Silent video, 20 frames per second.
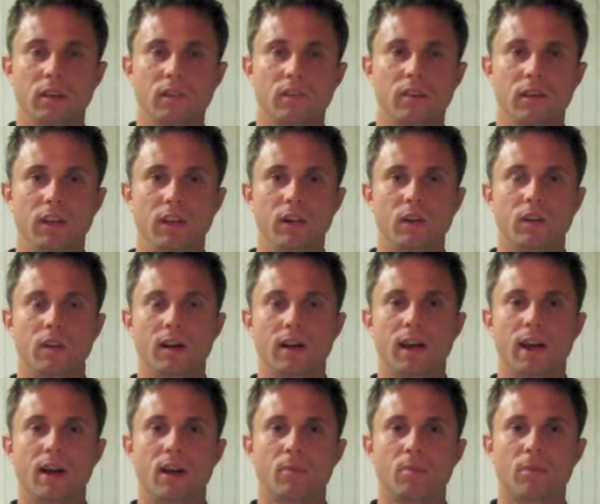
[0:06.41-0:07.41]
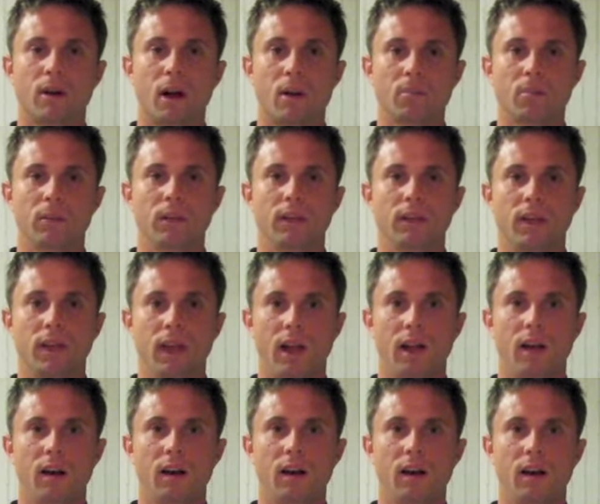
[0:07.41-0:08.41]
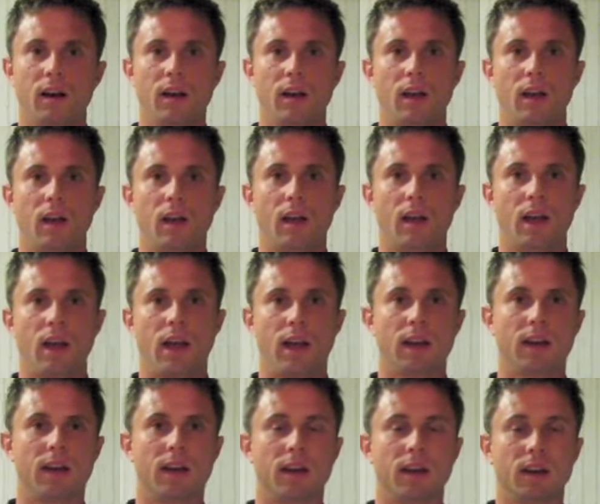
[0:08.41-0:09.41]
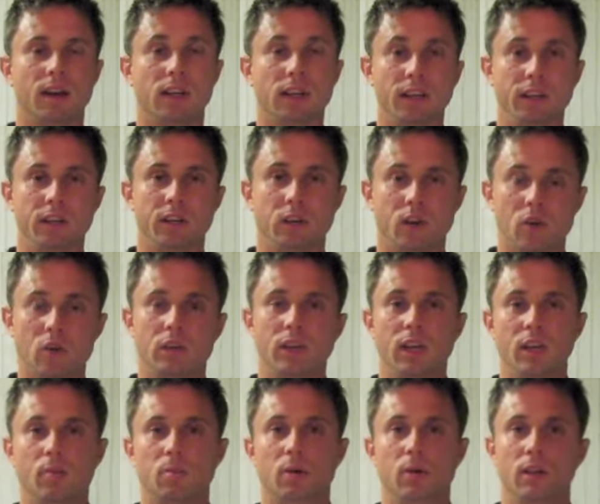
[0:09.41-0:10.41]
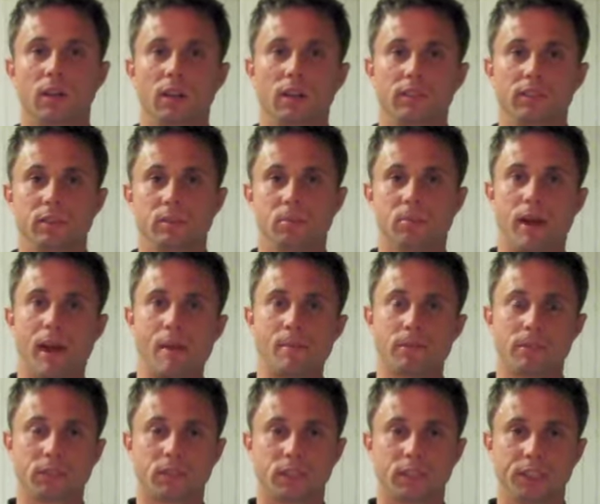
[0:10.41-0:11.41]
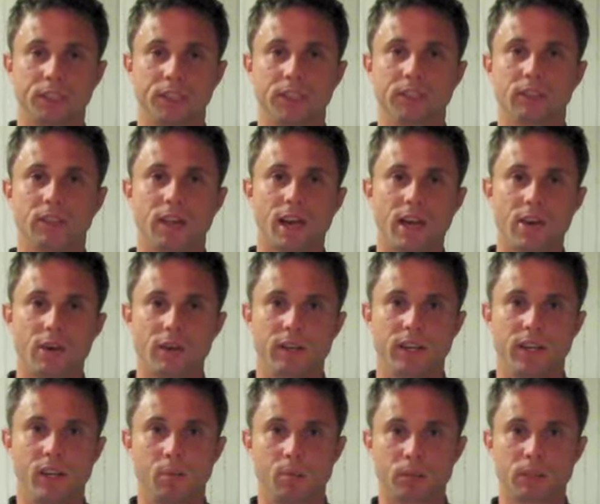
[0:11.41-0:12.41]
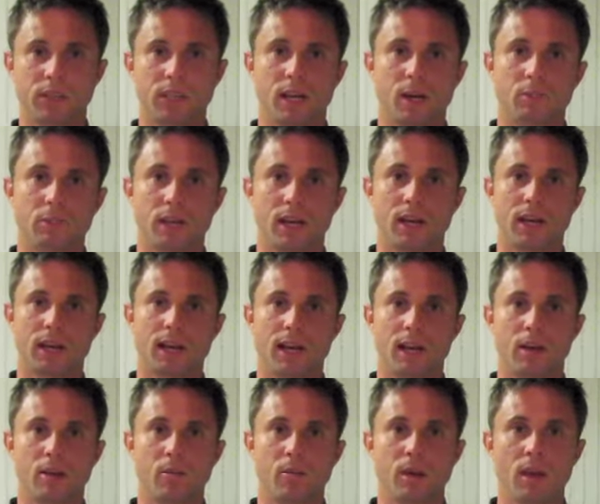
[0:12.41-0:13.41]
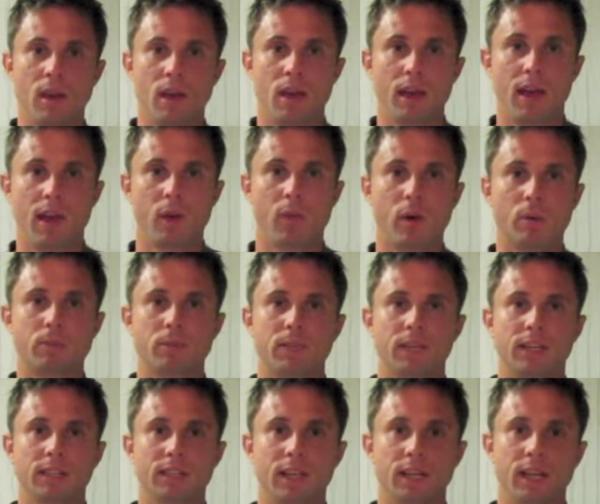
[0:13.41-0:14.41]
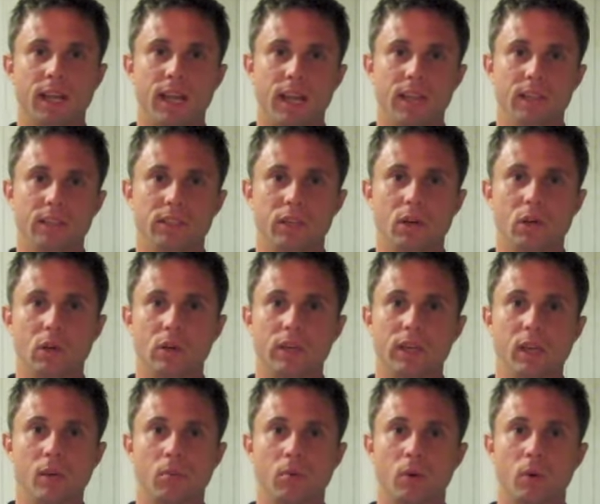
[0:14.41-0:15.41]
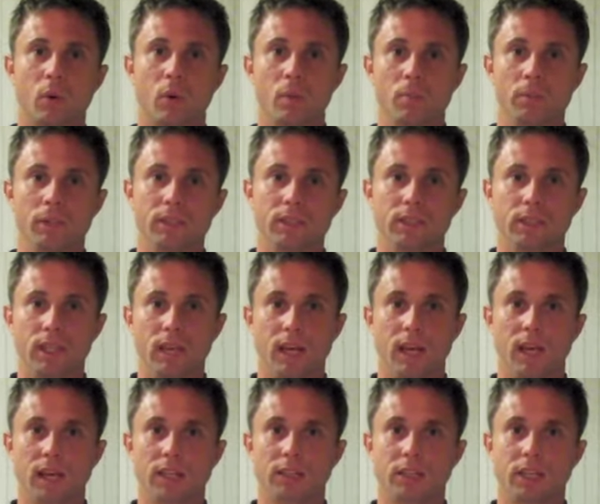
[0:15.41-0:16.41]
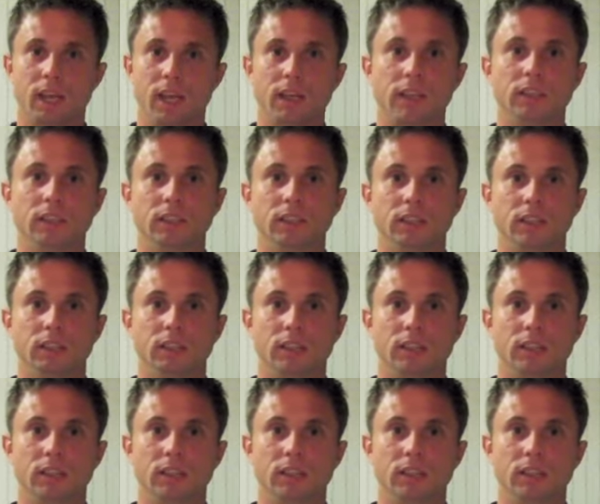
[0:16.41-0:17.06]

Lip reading: video on how to properly care and clean your goalkeeper gloves. My name is Christian. I own keeperstop.com, a website dedicated to goalkeeper equipment and education.